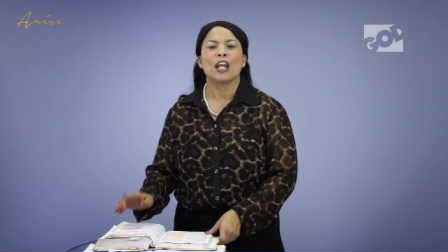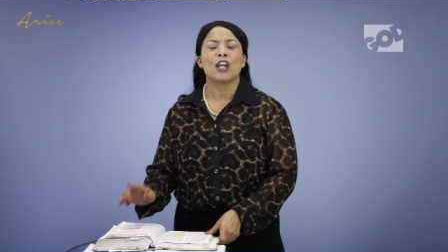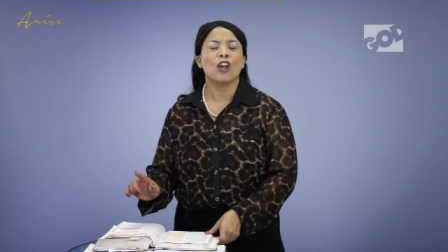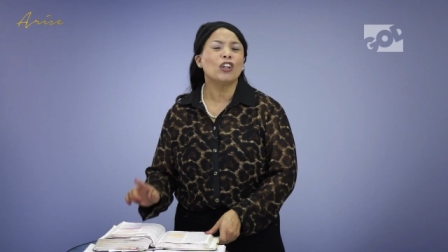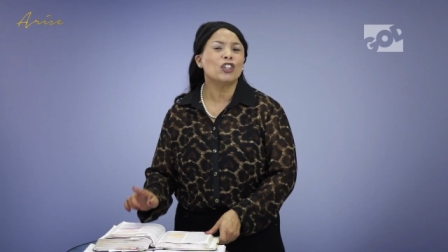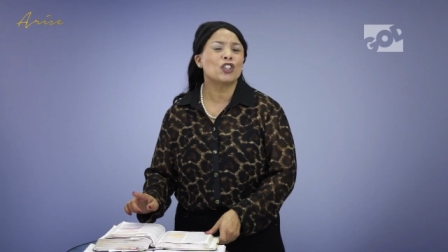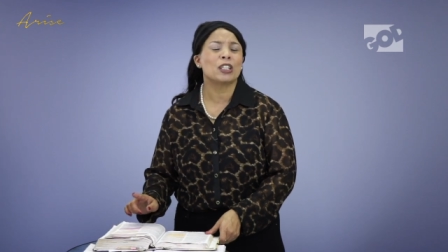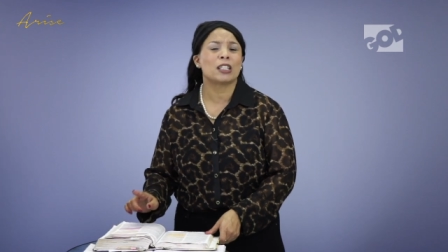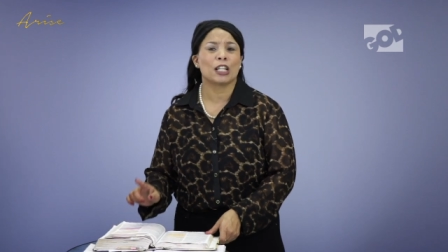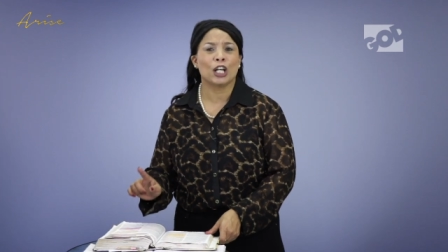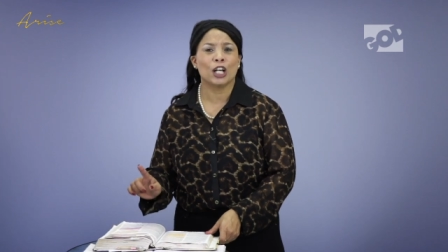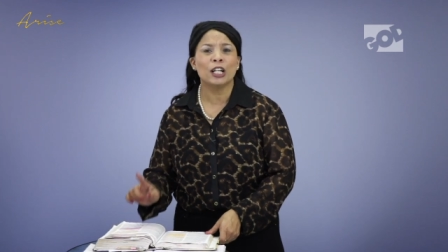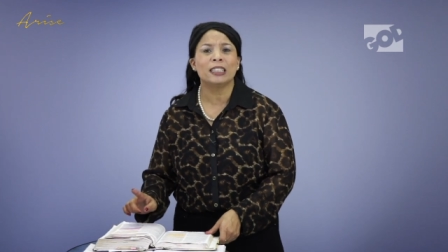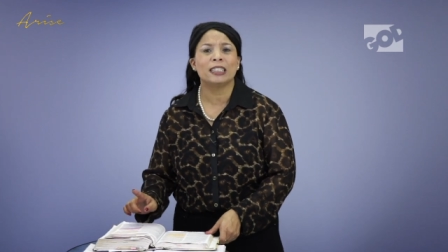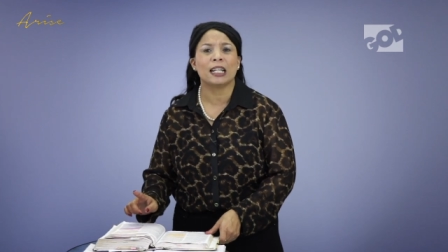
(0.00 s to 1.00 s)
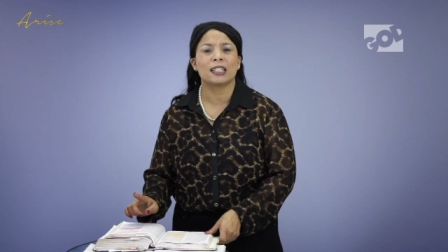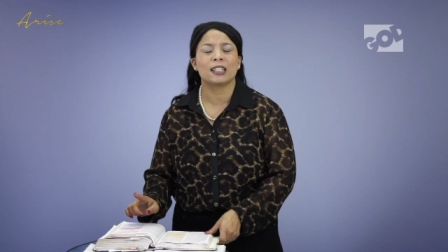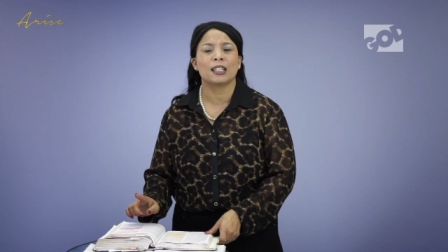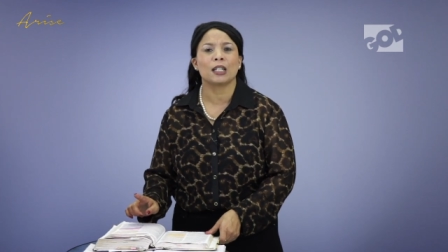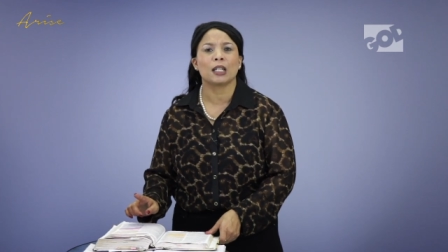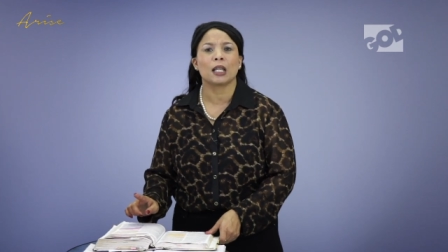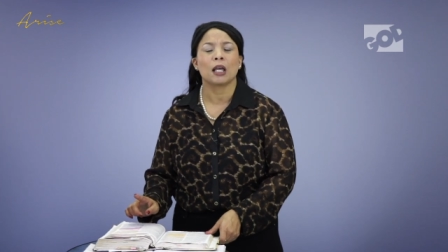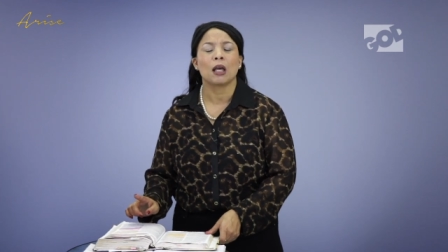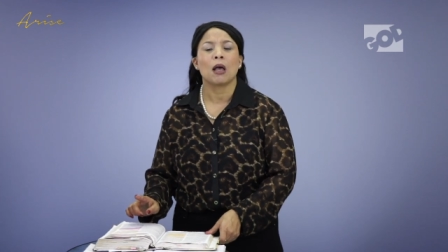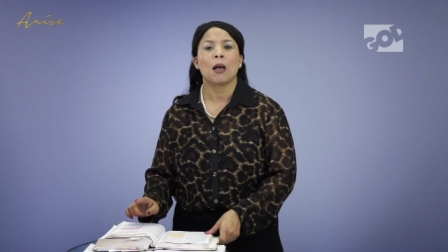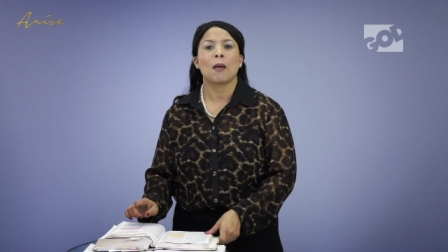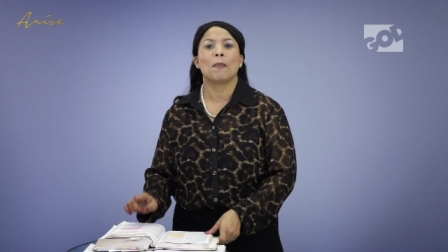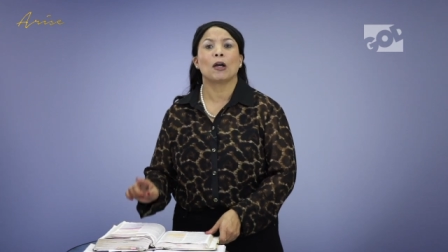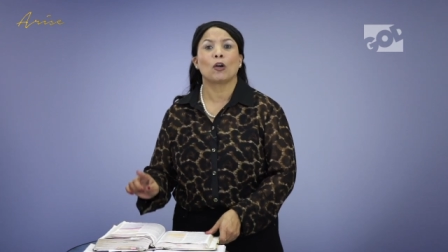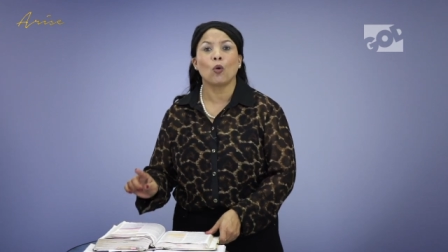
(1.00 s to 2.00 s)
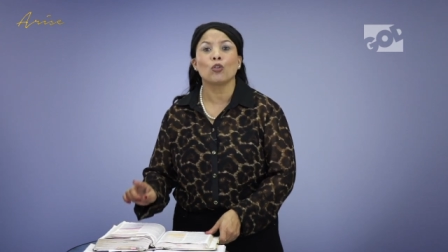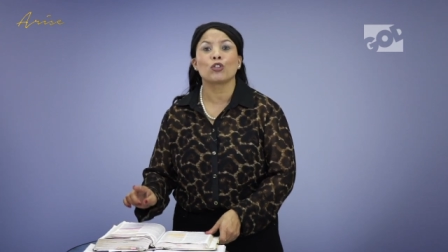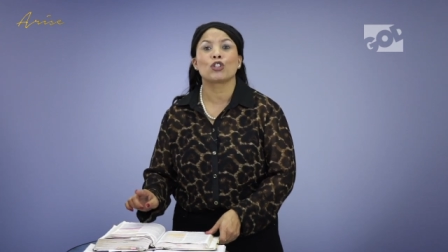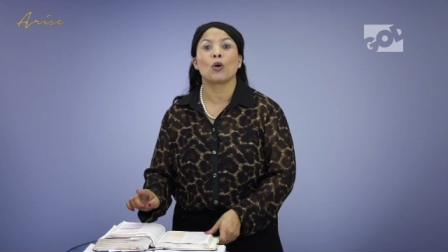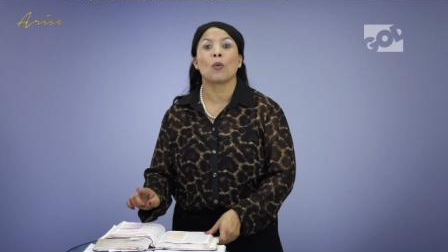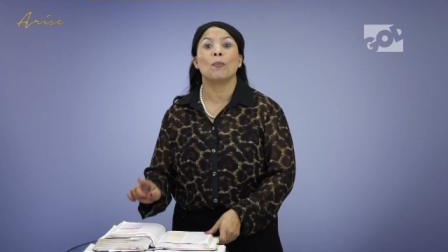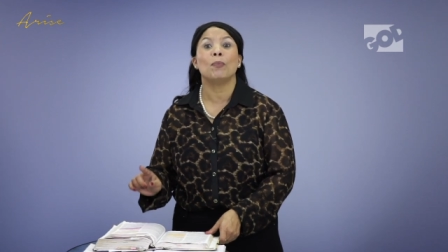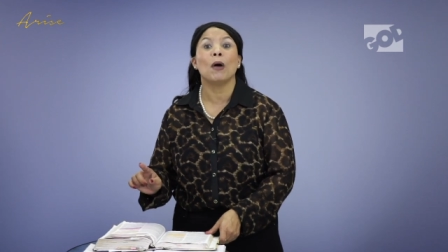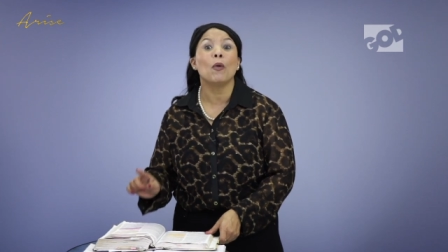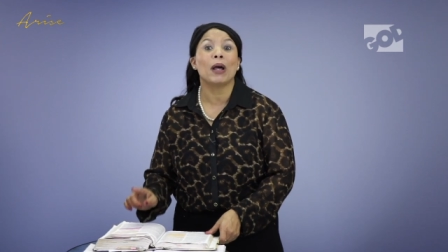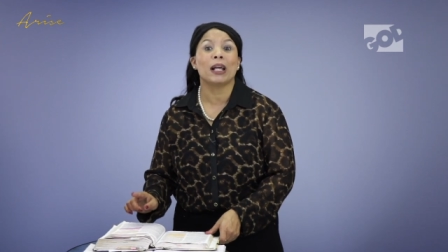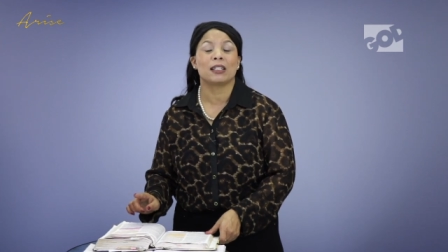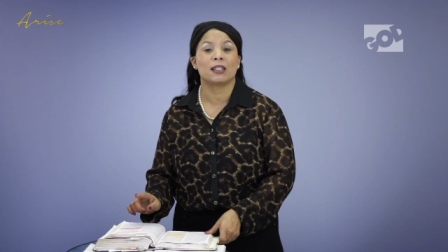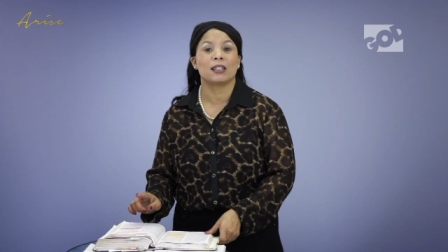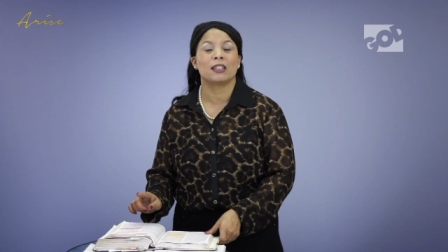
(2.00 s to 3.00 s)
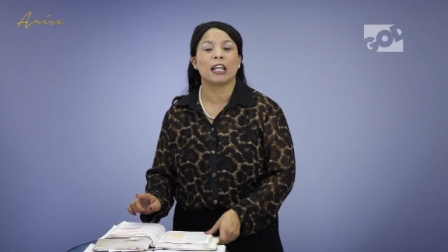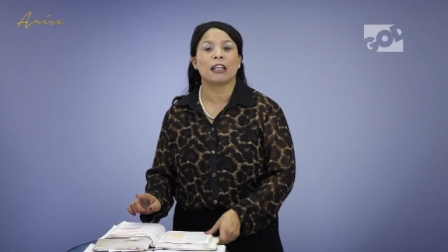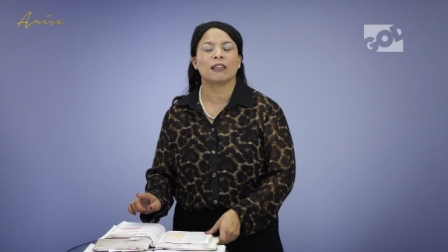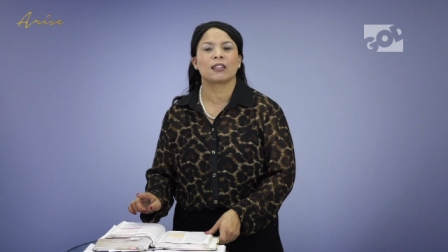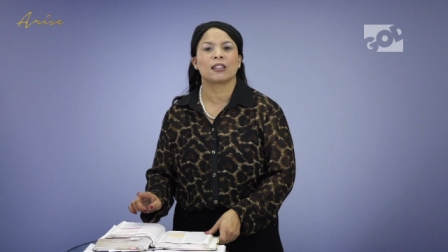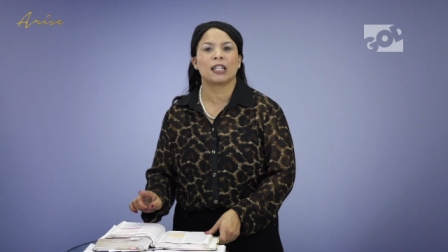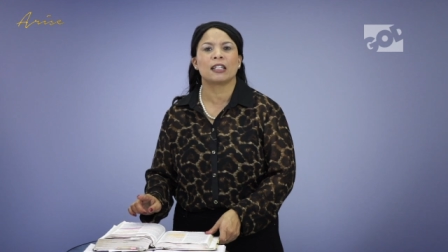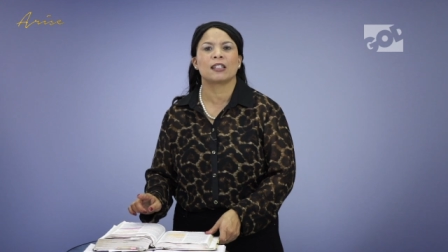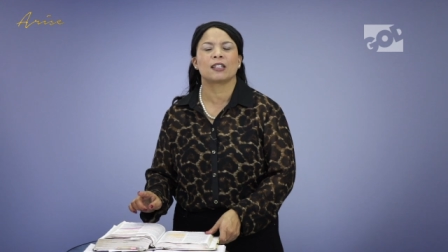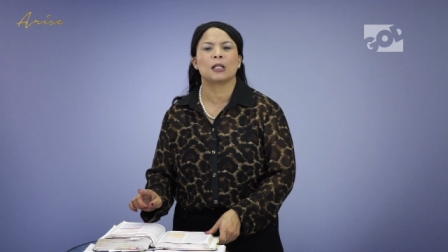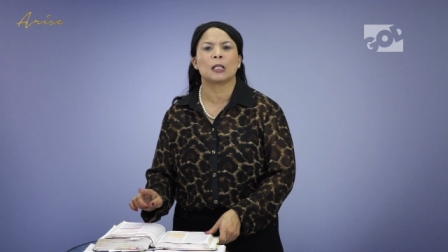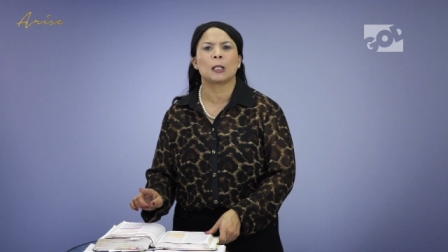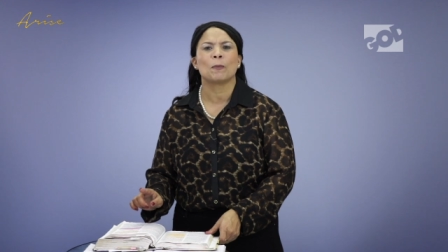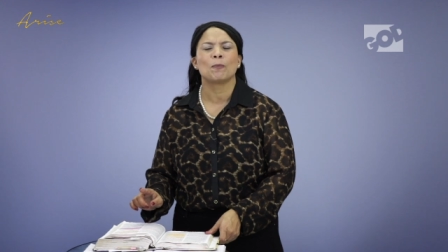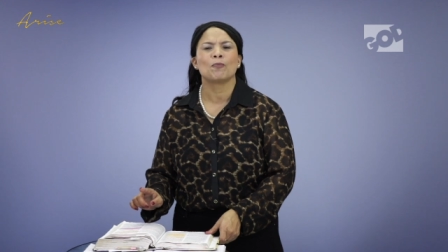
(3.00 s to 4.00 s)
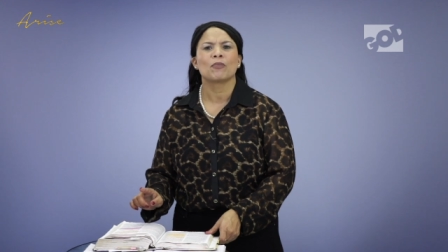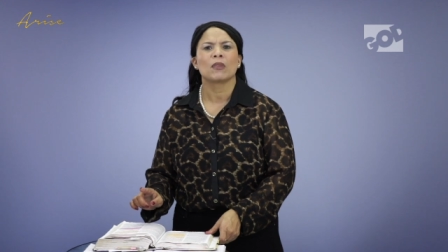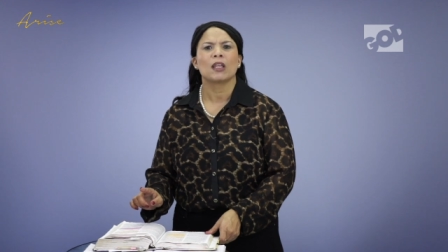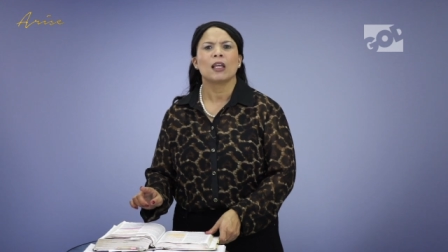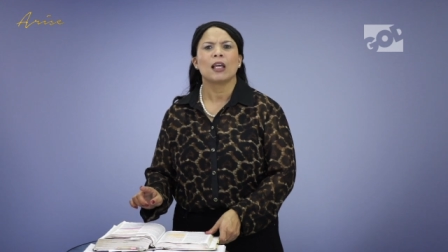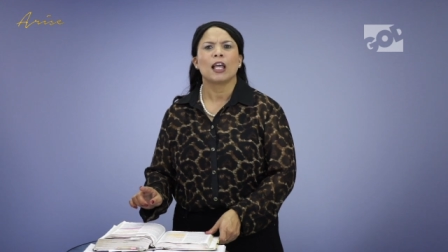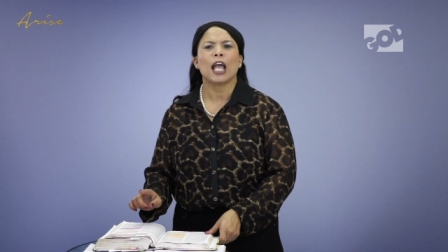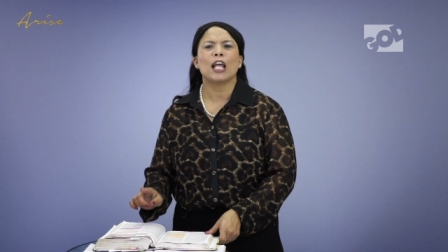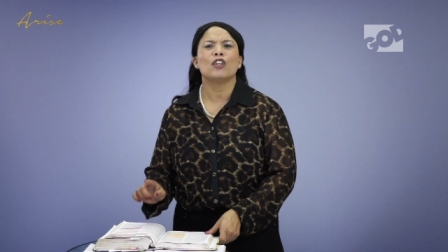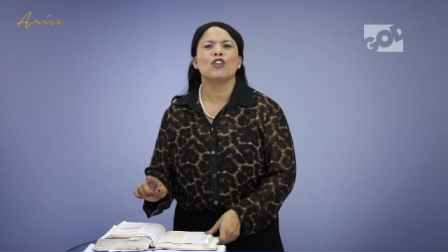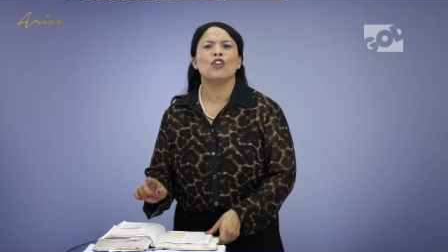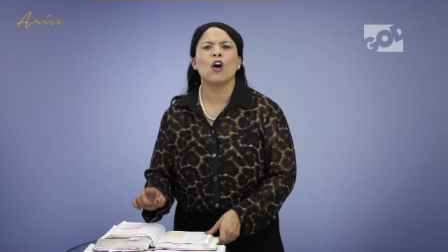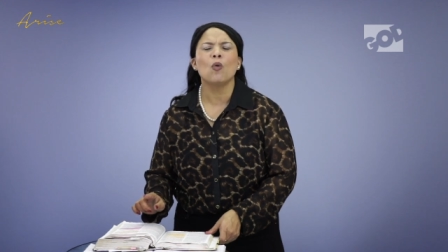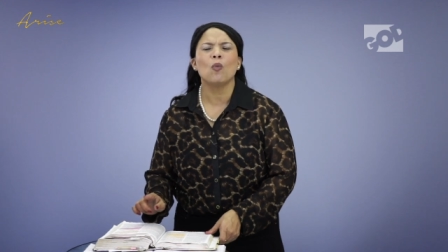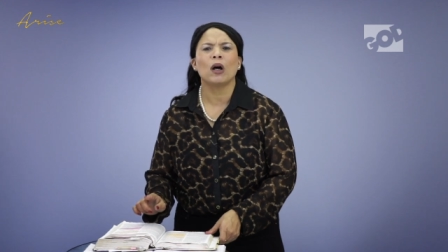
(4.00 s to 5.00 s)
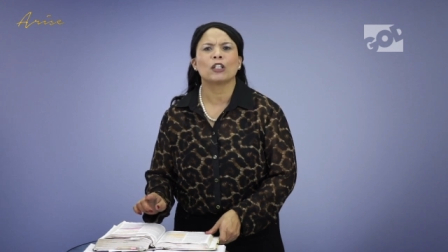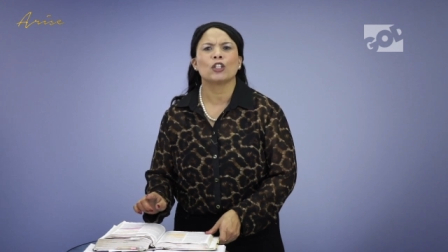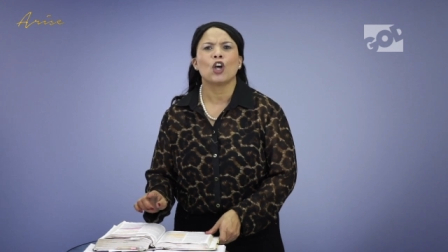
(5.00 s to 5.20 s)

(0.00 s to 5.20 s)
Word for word: Not just her destiny, but also Boaz's death destiny. And you know what?